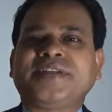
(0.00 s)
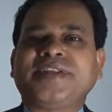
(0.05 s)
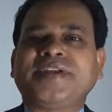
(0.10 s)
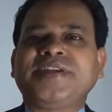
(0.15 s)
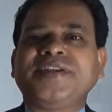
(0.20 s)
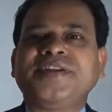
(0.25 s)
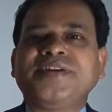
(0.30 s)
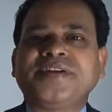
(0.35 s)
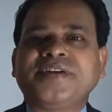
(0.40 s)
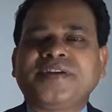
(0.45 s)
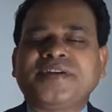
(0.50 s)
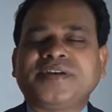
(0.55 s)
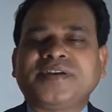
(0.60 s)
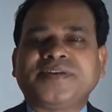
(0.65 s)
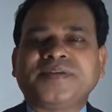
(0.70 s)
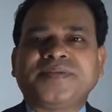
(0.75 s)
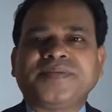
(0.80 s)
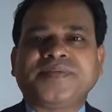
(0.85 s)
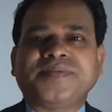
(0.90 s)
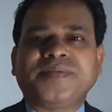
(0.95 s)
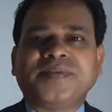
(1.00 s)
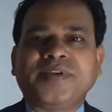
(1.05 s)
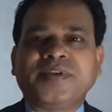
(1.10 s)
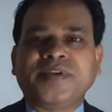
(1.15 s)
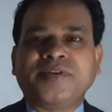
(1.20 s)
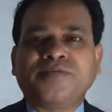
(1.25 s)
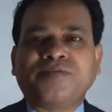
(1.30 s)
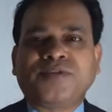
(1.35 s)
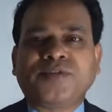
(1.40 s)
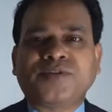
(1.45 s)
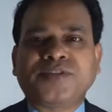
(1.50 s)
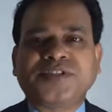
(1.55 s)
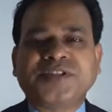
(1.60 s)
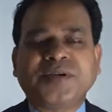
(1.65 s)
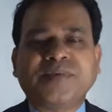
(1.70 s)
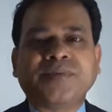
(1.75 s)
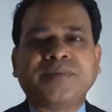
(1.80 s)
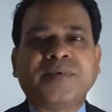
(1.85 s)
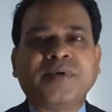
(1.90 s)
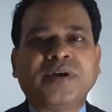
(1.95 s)
in India for
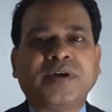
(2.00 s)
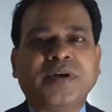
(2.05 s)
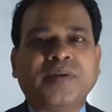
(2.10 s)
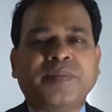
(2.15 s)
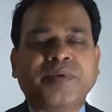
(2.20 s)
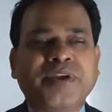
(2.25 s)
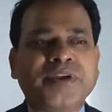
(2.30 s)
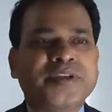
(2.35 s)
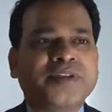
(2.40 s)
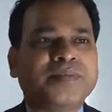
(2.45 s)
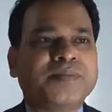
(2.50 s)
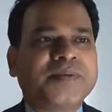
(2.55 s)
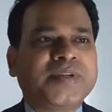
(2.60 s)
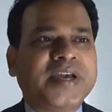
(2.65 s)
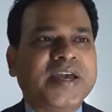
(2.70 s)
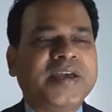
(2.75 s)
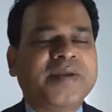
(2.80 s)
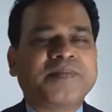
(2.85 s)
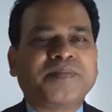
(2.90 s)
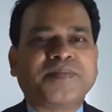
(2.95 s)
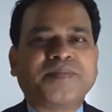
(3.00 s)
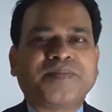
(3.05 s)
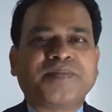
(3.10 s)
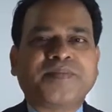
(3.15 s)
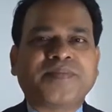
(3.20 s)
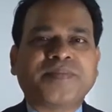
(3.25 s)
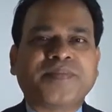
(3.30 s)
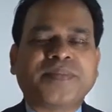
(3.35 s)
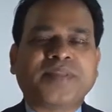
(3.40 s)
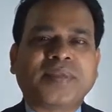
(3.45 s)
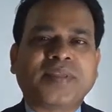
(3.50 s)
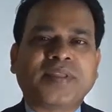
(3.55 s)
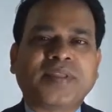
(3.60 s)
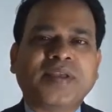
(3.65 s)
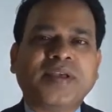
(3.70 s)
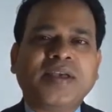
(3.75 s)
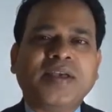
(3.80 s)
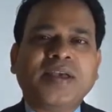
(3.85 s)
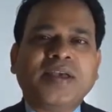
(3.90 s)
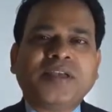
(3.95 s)
some period of time.
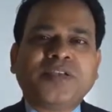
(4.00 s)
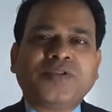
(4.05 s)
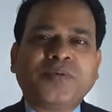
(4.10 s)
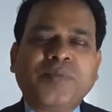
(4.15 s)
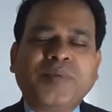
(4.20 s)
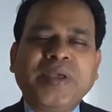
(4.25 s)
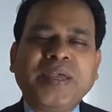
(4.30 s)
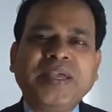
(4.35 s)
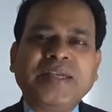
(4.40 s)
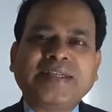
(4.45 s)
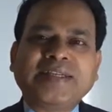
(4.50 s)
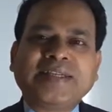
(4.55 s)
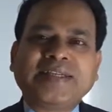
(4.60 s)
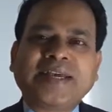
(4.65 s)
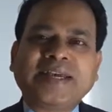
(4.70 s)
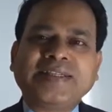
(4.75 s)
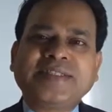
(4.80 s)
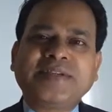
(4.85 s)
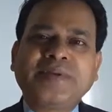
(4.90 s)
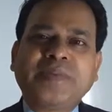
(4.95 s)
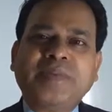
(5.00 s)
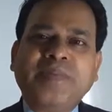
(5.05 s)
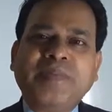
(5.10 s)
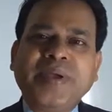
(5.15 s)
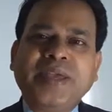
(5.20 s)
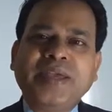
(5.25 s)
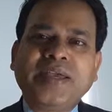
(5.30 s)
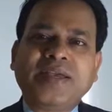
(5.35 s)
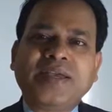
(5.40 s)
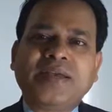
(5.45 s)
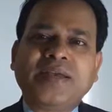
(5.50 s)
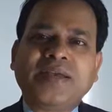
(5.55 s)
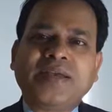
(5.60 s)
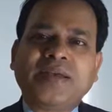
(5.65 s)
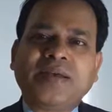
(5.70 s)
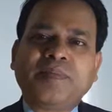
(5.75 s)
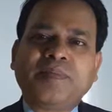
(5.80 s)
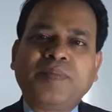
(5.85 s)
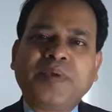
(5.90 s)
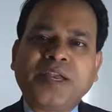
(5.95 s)
So being such a big
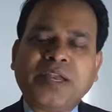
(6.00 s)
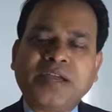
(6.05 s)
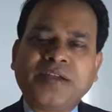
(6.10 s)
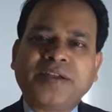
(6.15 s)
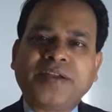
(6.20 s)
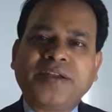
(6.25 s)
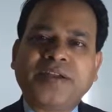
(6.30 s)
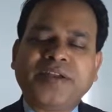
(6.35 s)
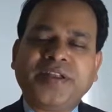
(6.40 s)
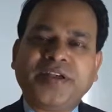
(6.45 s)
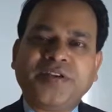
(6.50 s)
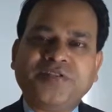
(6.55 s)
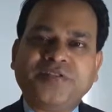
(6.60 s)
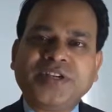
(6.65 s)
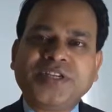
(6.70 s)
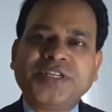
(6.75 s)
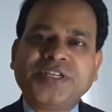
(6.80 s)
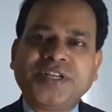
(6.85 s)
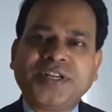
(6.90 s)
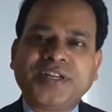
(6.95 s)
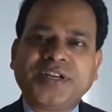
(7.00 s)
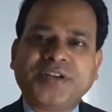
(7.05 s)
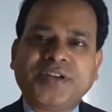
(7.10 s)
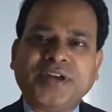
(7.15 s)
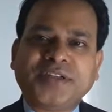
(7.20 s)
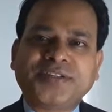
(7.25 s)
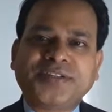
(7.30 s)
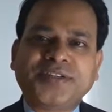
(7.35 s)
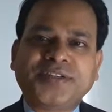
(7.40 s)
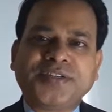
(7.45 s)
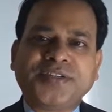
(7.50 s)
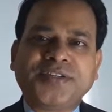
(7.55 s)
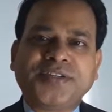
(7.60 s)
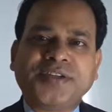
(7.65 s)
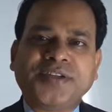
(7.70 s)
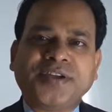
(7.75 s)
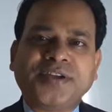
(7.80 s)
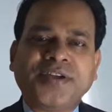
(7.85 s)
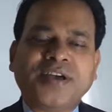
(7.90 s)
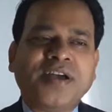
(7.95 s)
player in aviation industry,
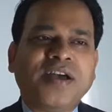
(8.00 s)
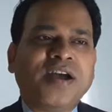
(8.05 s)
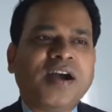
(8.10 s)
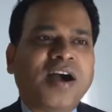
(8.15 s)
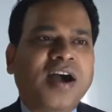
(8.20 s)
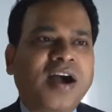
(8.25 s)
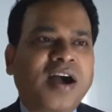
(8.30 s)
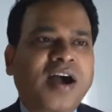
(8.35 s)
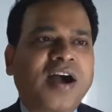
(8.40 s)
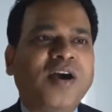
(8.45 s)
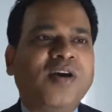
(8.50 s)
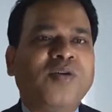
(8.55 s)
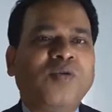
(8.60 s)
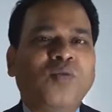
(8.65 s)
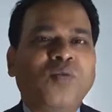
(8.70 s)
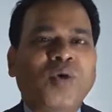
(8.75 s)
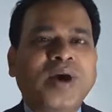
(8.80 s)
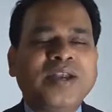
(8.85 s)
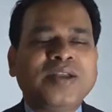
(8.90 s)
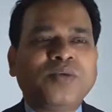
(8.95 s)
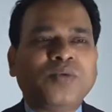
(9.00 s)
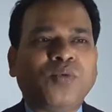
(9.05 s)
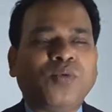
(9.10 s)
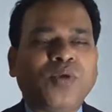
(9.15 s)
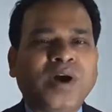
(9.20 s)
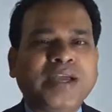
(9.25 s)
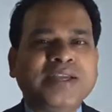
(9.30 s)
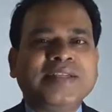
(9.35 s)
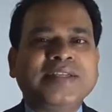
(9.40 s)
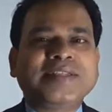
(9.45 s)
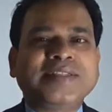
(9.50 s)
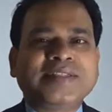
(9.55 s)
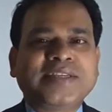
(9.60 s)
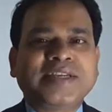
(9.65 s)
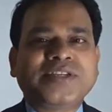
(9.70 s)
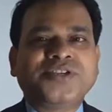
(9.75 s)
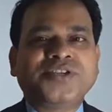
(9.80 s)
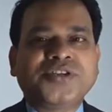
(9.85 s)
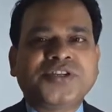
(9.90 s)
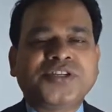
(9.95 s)
why the
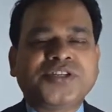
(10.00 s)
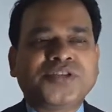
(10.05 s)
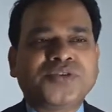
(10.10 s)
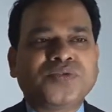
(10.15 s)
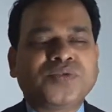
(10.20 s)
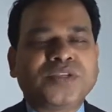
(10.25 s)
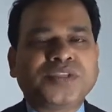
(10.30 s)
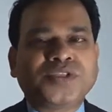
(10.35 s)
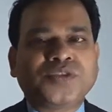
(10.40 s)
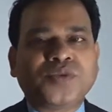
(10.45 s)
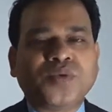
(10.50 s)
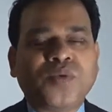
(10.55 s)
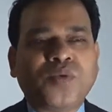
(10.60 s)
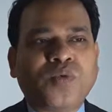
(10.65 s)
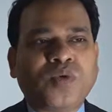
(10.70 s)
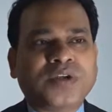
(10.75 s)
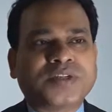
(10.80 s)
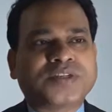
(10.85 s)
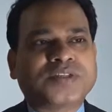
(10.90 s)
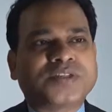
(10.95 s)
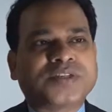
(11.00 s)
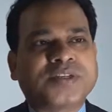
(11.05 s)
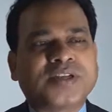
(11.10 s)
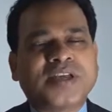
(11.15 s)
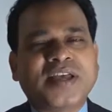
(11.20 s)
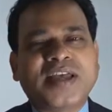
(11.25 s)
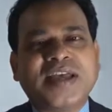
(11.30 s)
situation was so worst